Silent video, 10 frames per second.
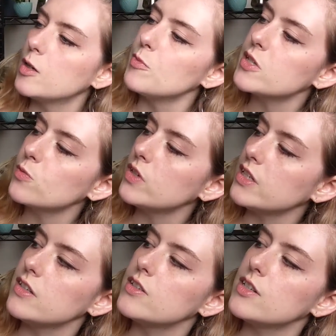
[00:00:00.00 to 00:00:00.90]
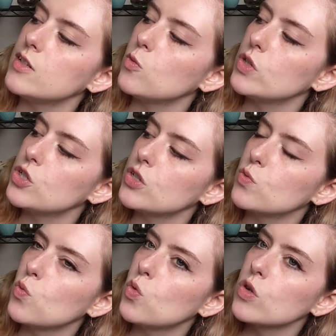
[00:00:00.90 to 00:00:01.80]
This one is In a Witch's
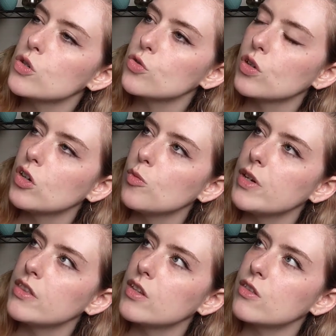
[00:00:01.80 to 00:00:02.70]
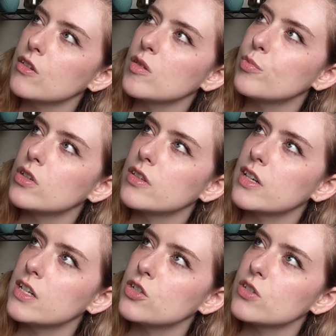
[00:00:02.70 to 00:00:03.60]
Wardrobe, and the 3rd book that
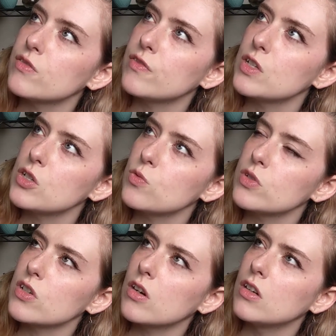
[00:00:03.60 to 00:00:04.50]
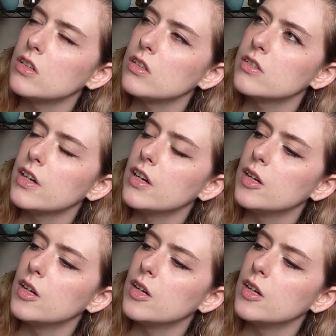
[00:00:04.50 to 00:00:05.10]
I just finished was called